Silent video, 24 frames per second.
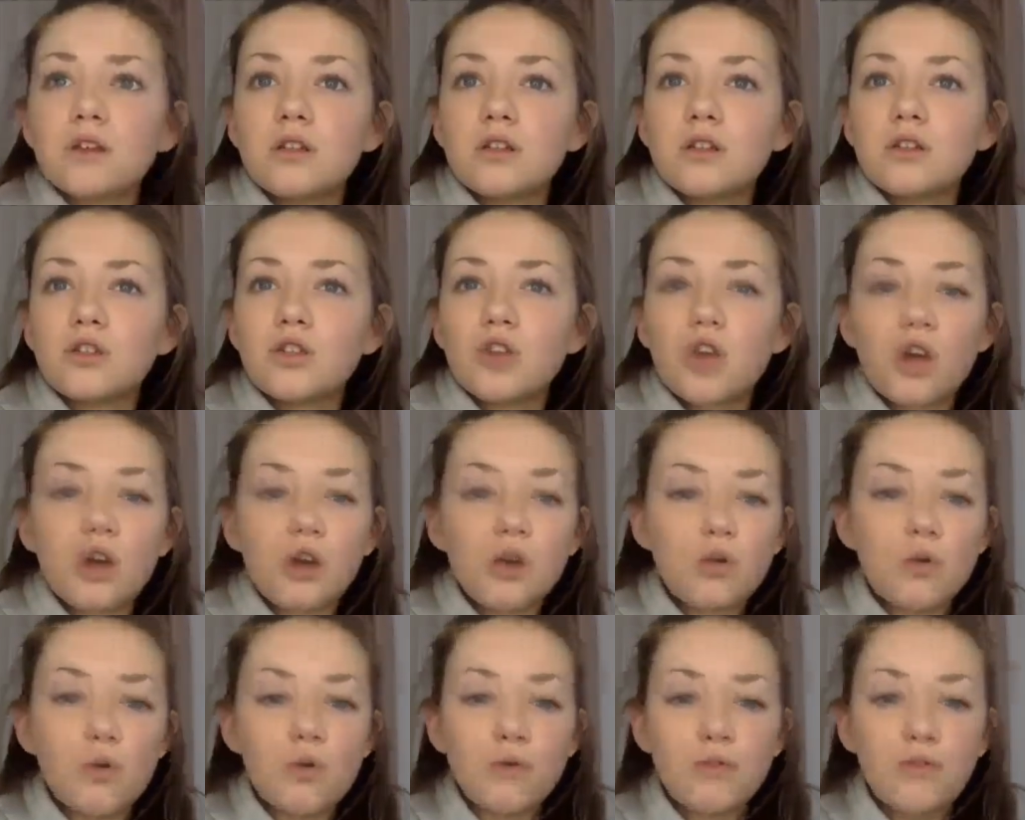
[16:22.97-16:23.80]

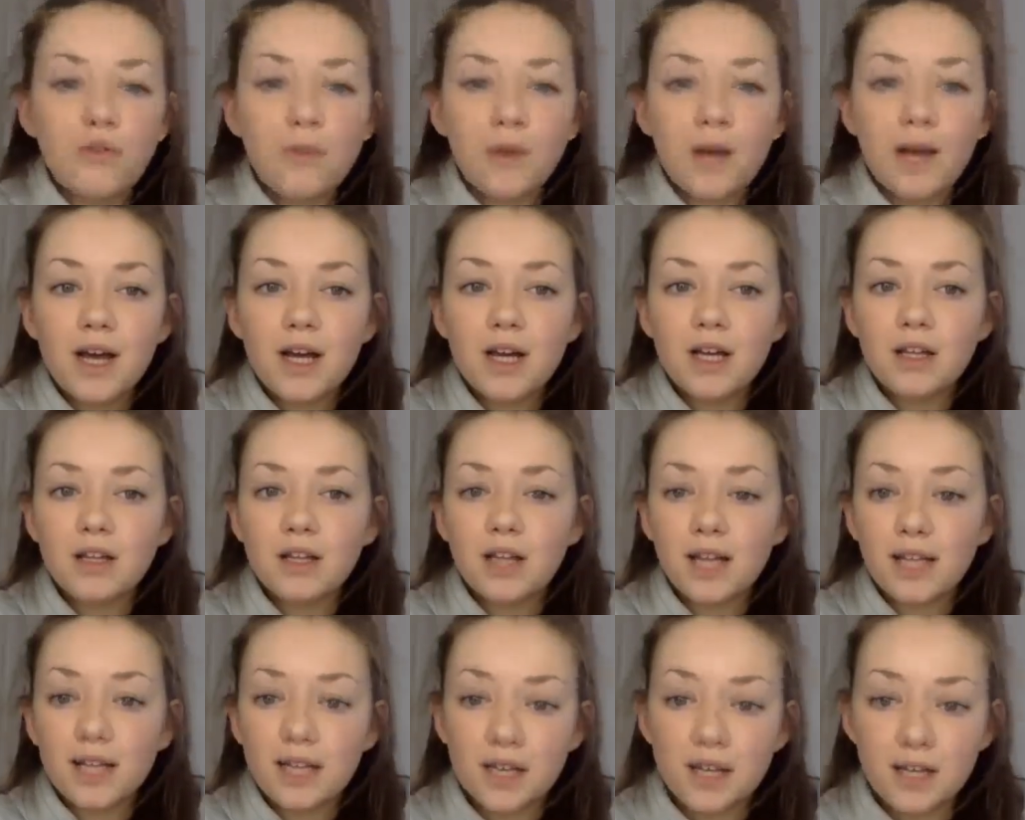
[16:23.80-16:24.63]
So for my
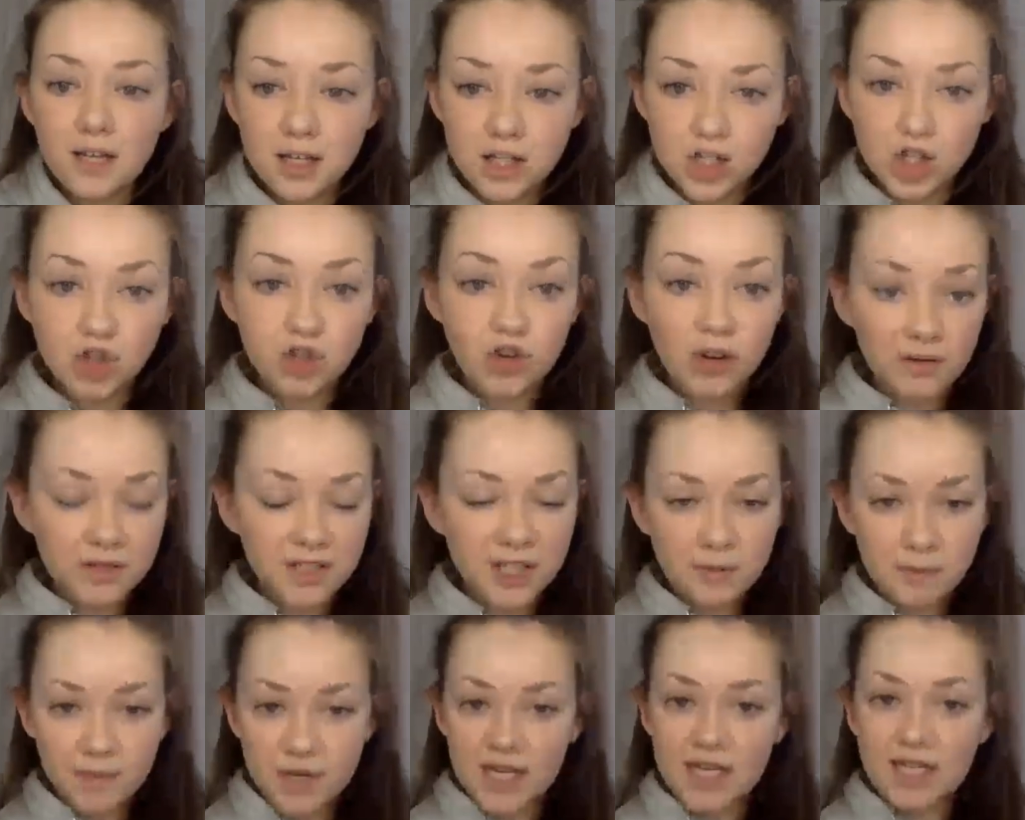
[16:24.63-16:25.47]
like
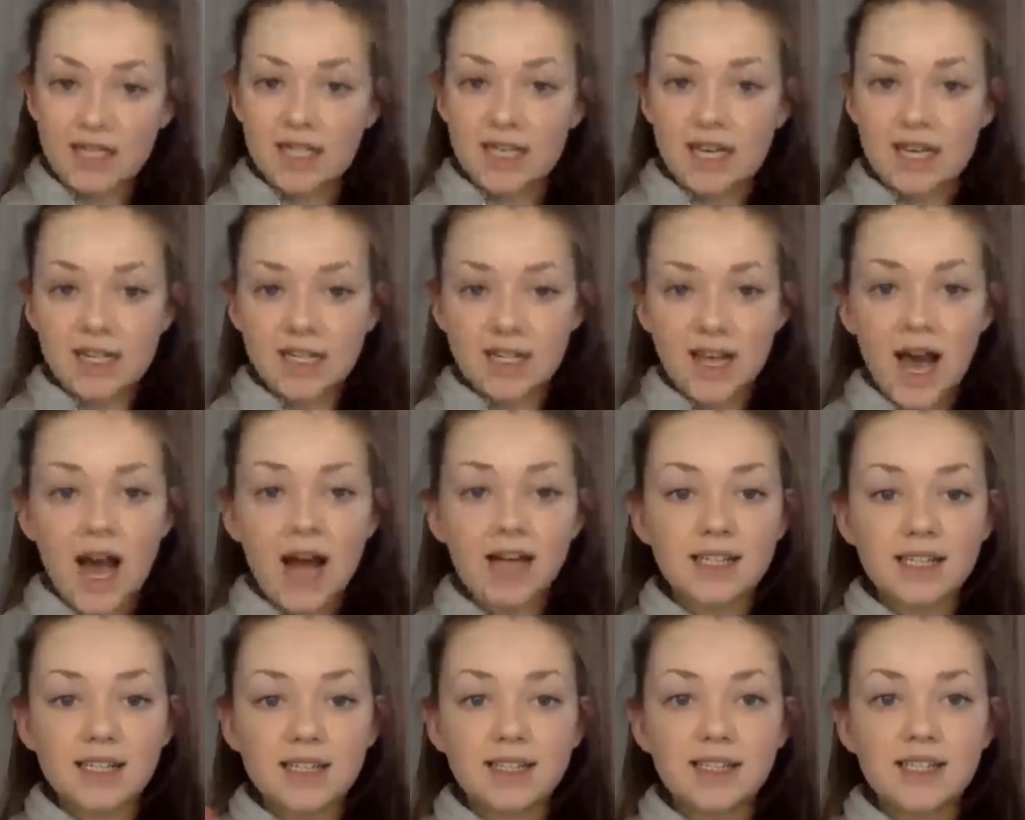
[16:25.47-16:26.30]
scripted pieces,
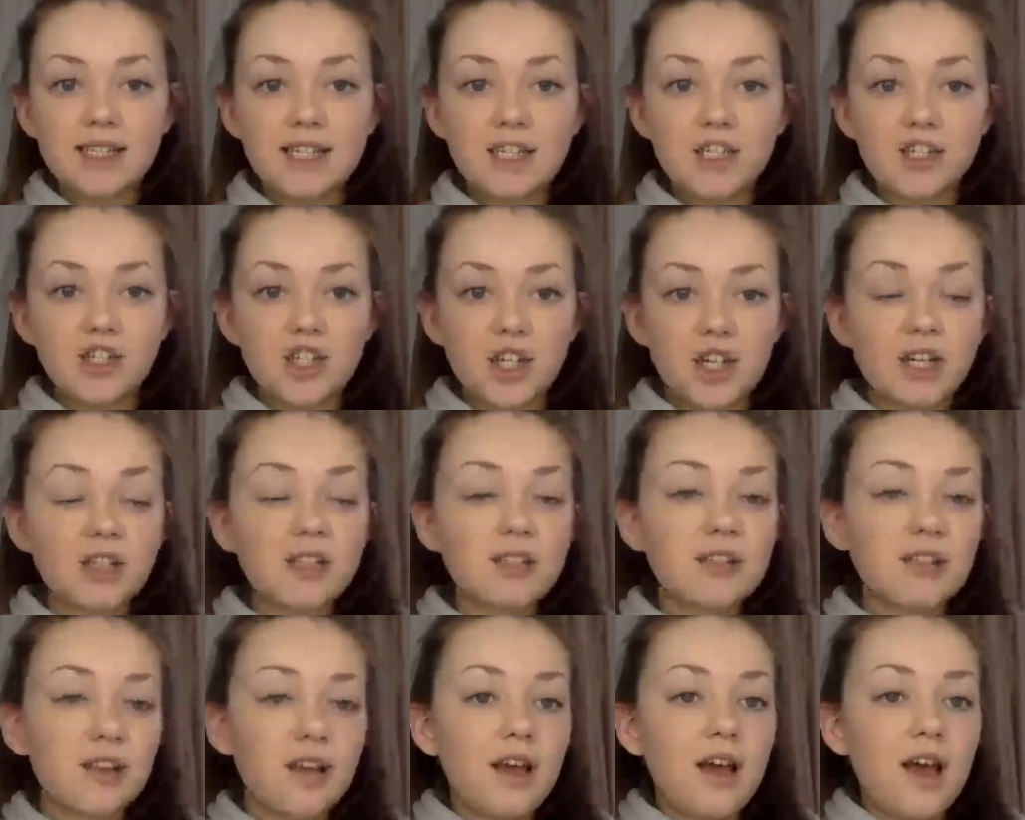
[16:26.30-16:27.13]
I did
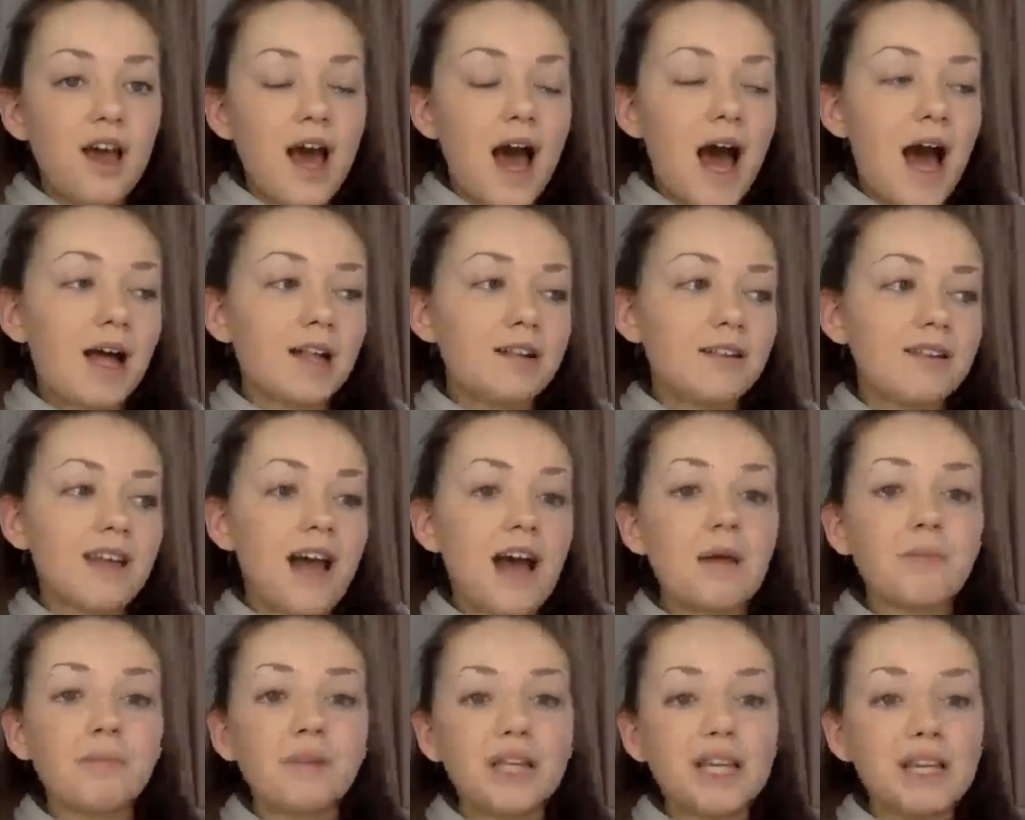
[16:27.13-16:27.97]
teachers and
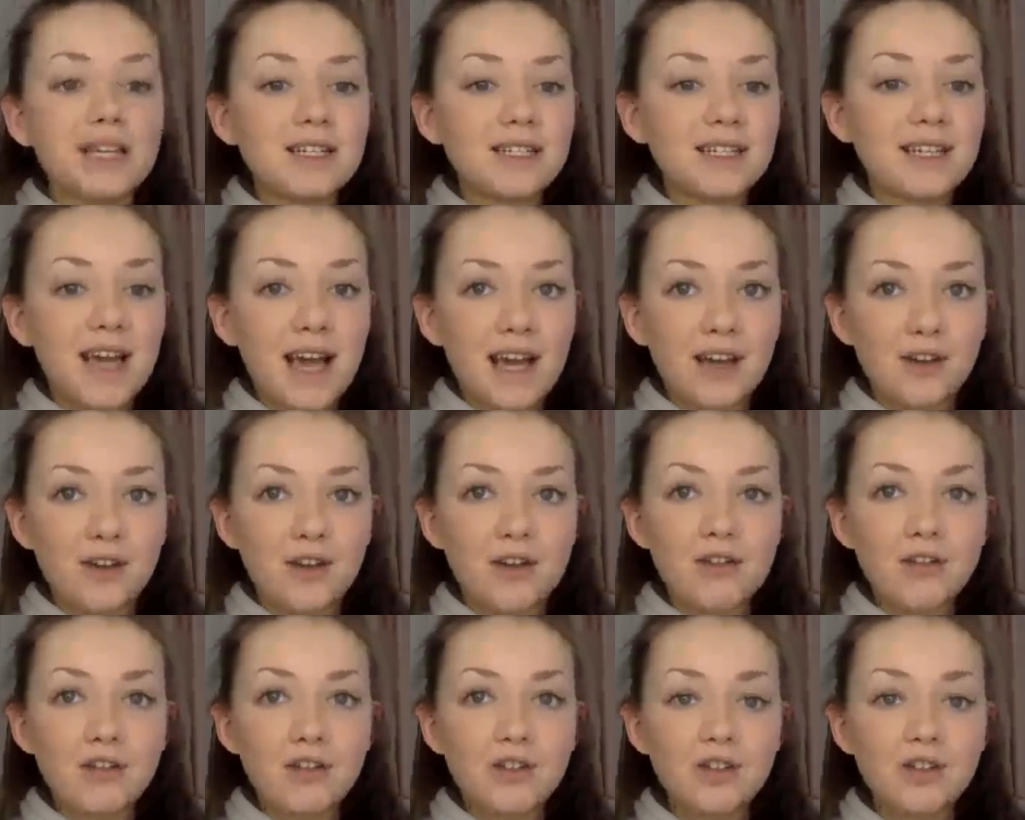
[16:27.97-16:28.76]
I played Gail.